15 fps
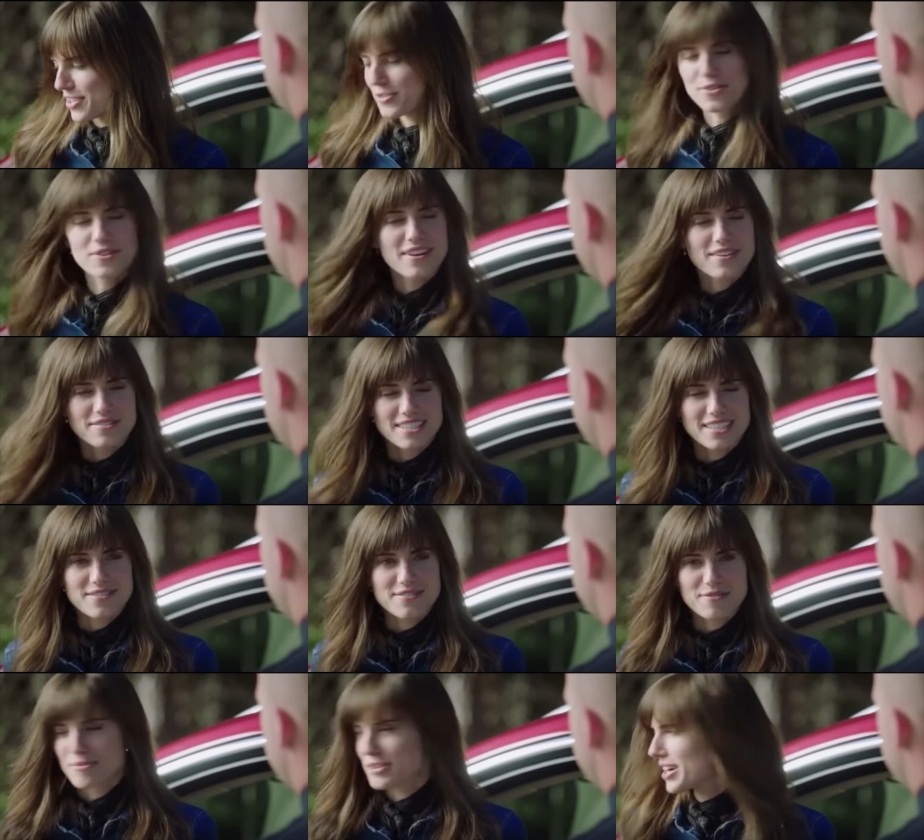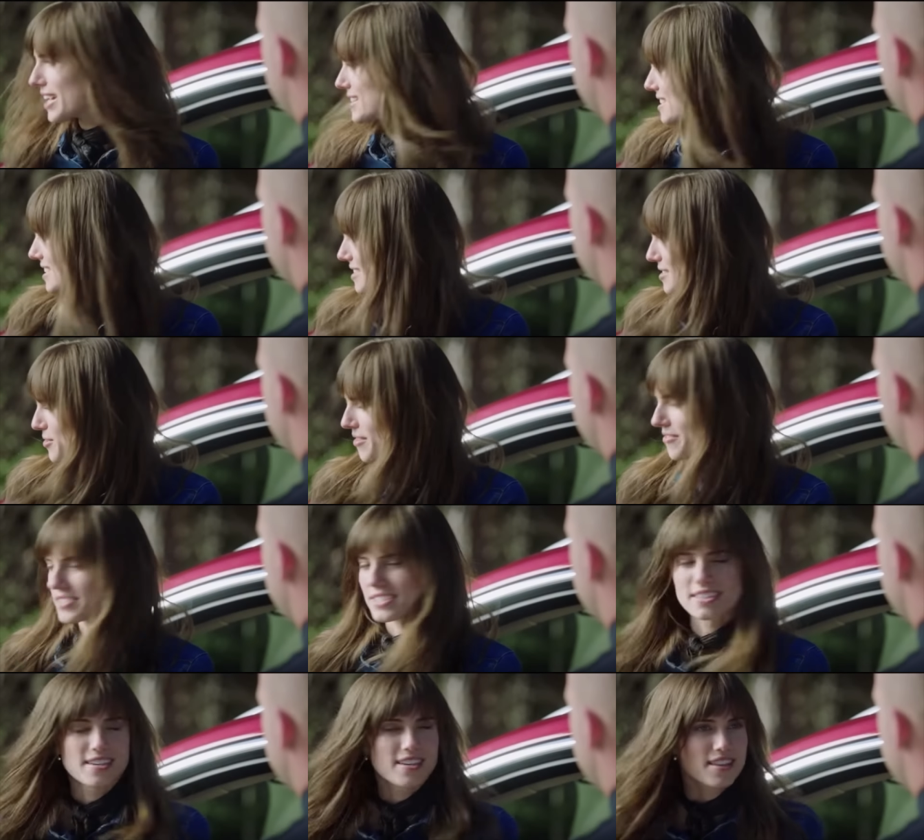You don't have to give him your ID because you
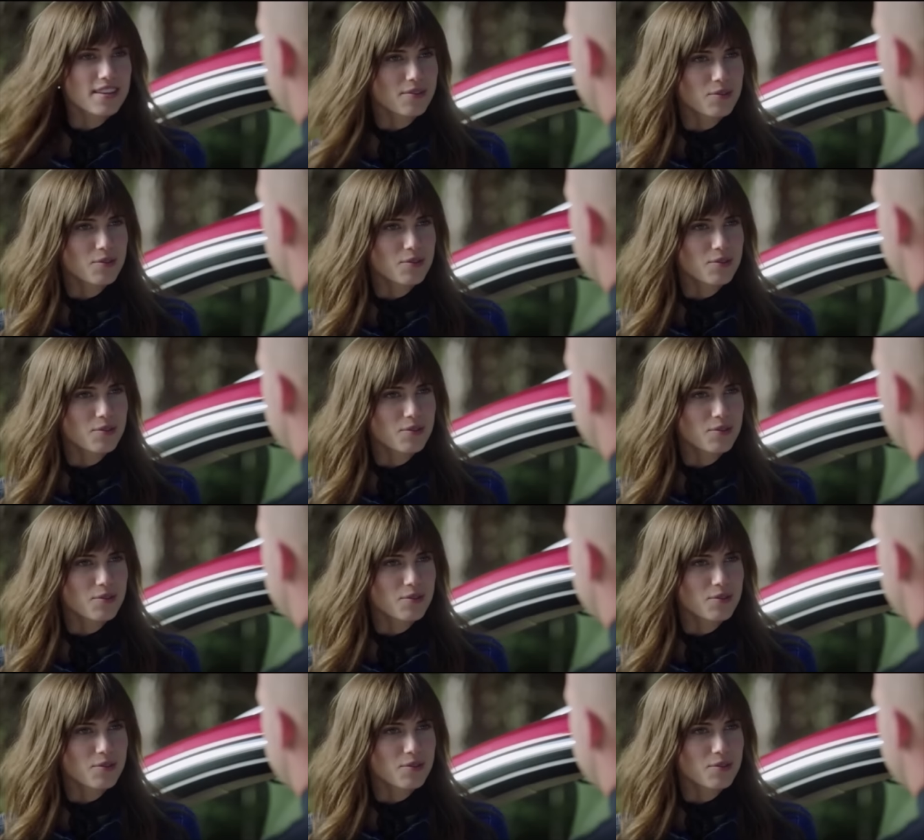haven't done anything